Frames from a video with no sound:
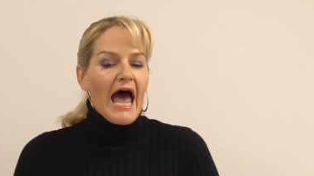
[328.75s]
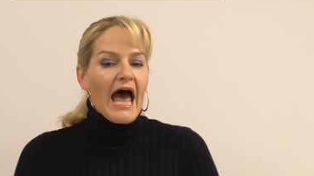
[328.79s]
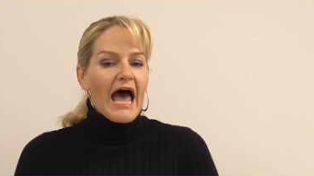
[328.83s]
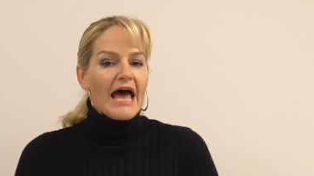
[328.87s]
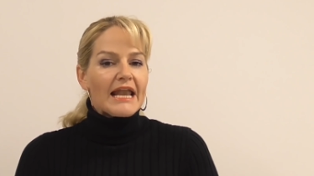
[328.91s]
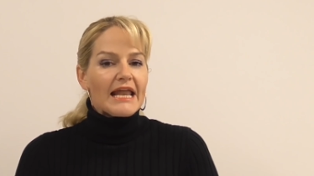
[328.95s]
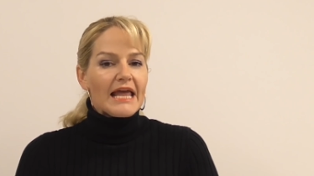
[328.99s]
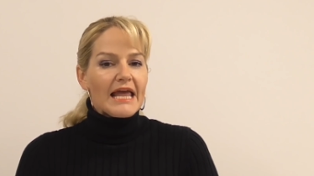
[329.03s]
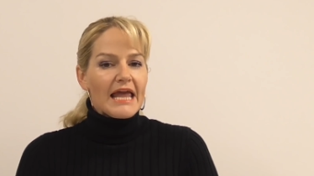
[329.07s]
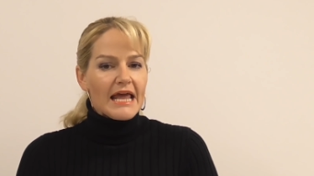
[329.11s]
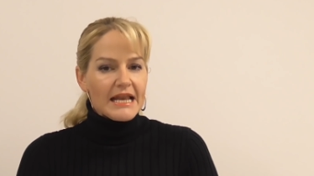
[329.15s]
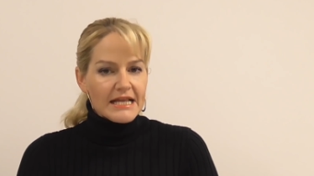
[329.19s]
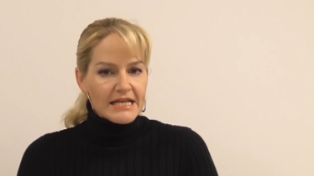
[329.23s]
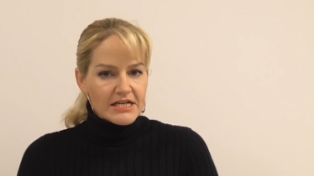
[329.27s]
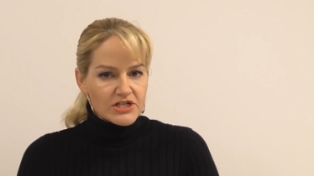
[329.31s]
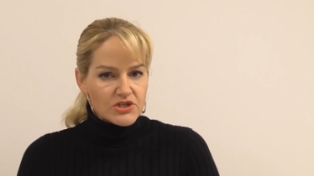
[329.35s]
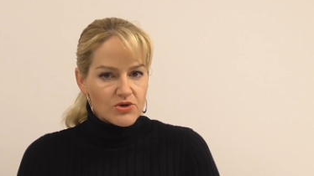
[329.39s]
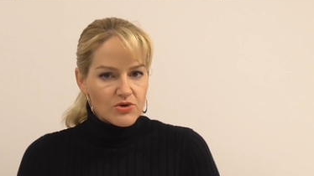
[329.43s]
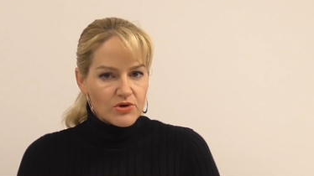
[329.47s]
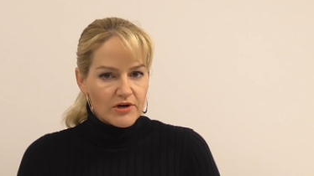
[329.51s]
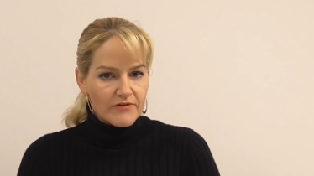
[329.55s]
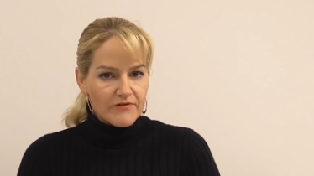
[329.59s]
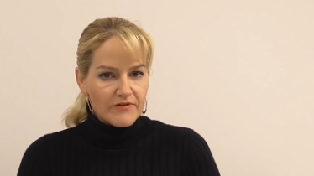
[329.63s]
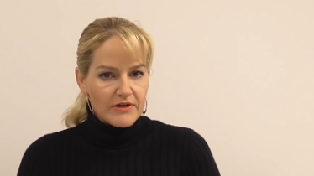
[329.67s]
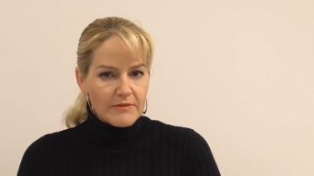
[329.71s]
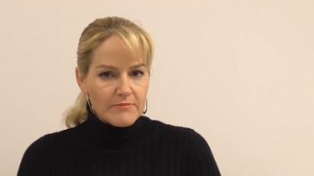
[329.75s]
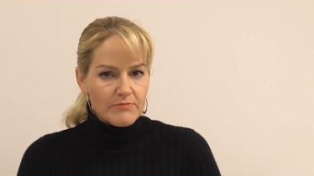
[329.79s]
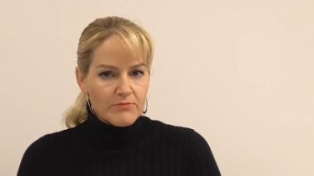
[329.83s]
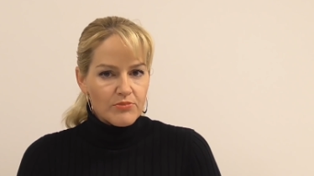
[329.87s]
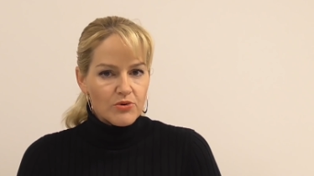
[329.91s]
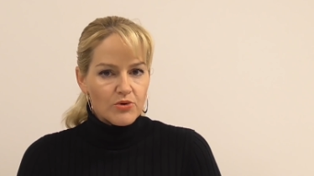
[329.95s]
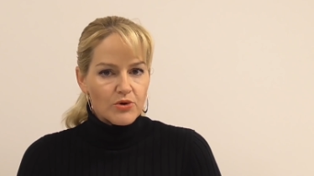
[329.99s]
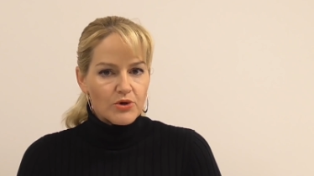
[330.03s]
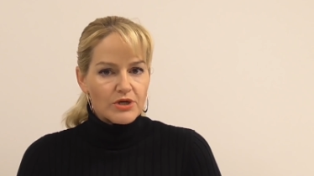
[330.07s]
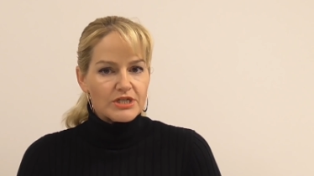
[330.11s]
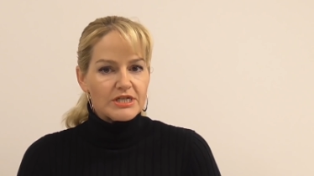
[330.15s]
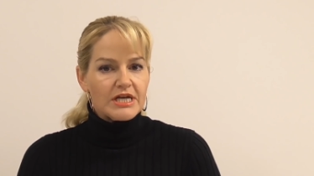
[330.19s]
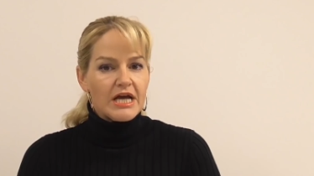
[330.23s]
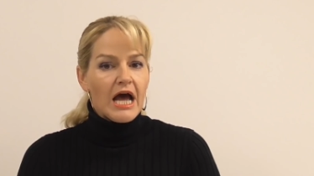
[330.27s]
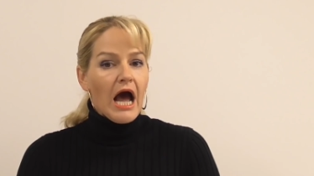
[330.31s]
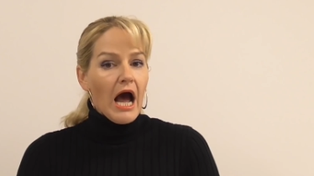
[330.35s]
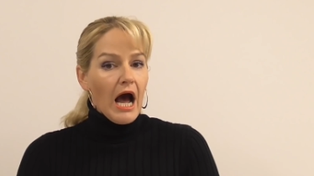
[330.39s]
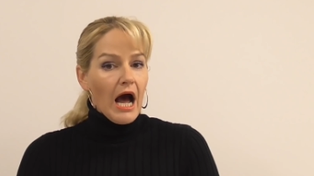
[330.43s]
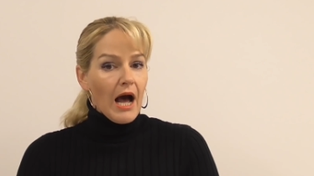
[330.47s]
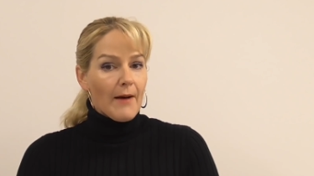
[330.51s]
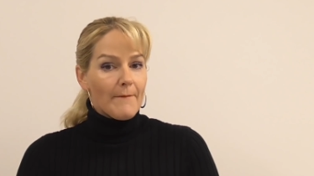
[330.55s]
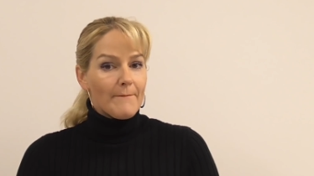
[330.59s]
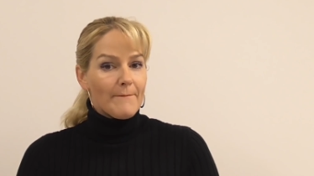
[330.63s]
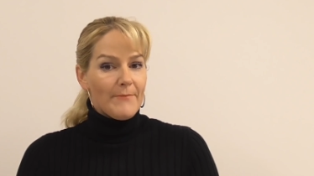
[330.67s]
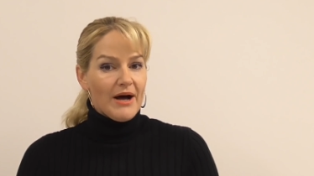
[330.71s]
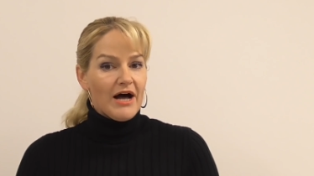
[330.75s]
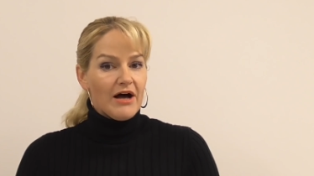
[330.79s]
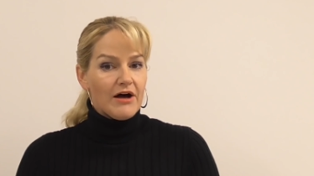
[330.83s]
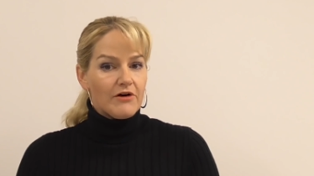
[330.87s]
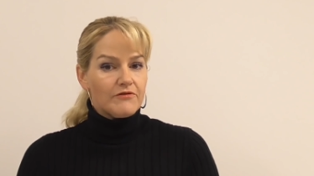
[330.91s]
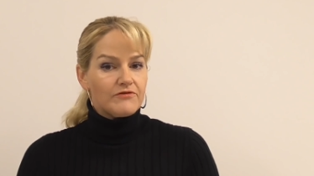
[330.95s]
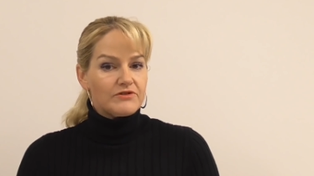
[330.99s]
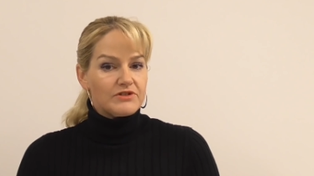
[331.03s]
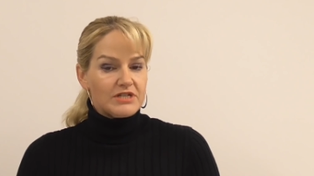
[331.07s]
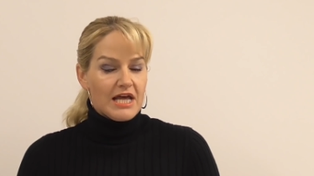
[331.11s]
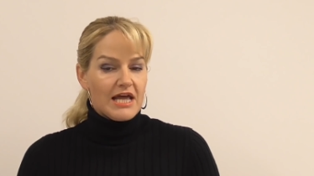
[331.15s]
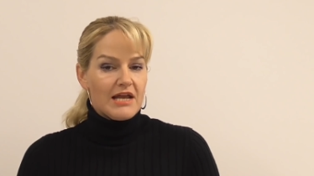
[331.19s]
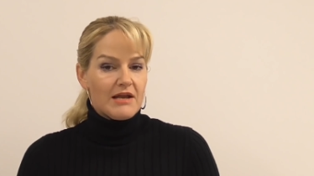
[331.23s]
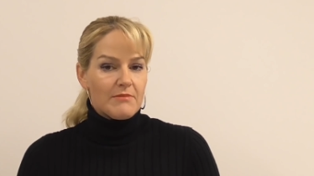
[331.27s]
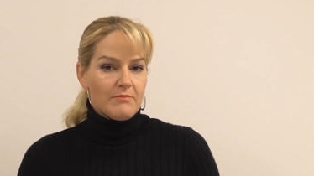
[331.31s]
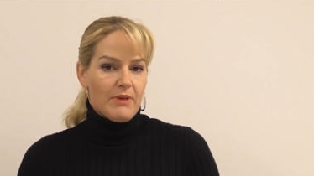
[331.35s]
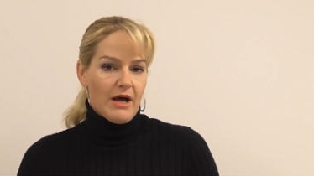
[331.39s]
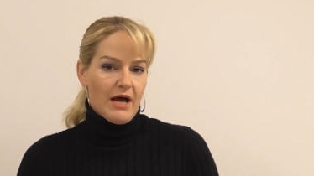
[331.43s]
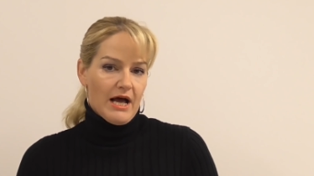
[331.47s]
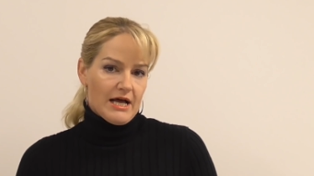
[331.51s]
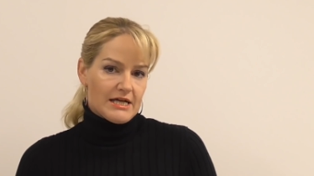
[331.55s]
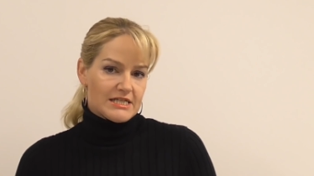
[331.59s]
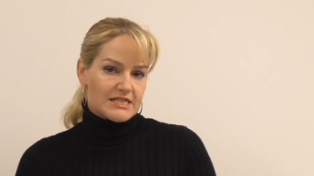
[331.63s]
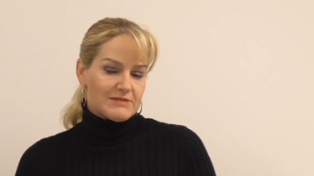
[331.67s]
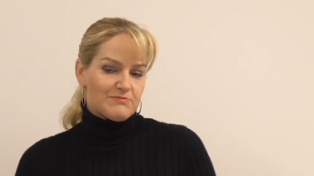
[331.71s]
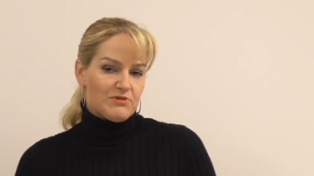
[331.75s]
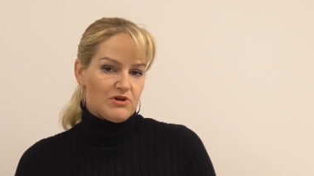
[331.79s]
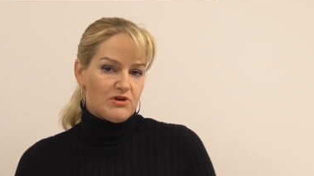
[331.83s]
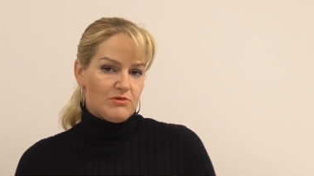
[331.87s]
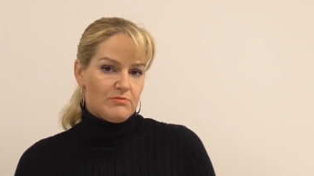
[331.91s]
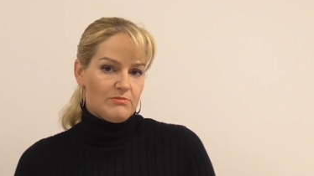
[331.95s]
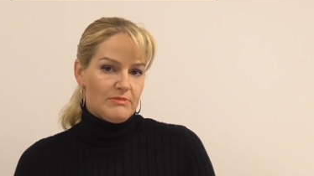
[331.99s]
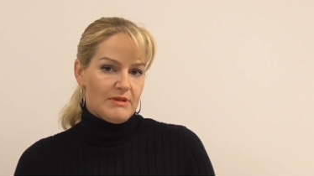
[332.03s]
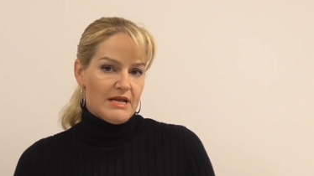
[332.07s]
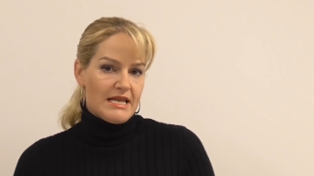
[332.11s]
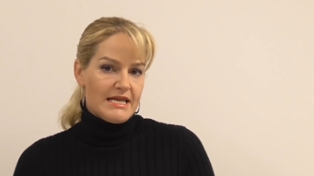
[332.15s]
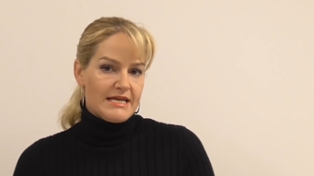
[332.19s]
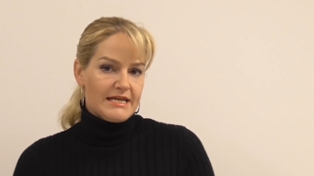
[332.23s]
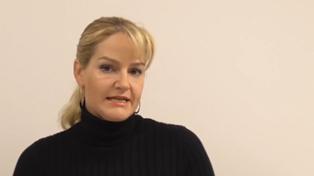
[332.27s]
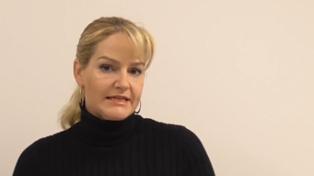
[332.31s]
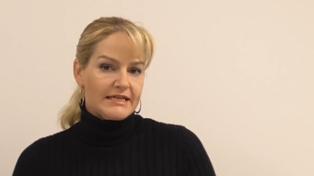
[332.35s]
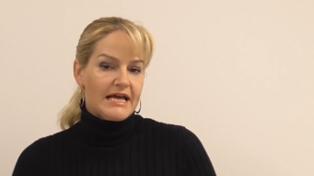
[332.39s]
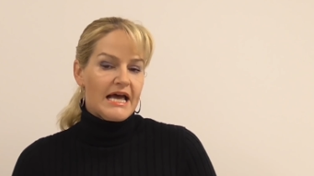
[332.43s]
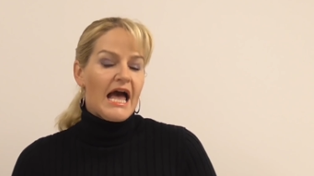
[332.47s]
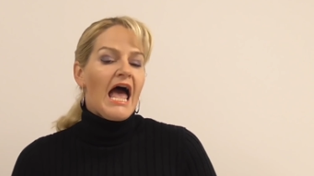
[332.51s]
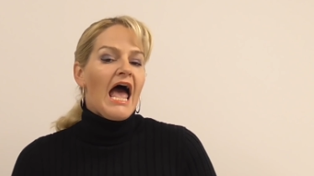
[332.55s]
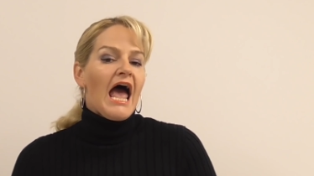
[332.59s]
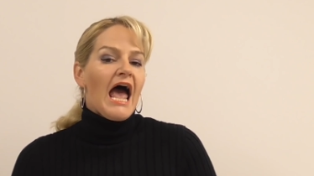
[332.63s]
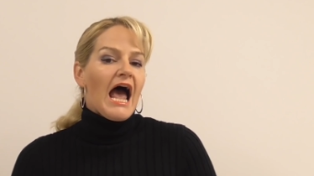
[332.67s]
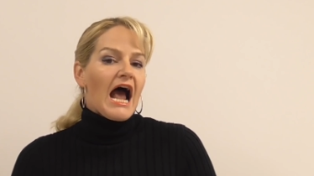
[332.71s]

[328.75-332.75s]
at any sort of input above 10 parts per million.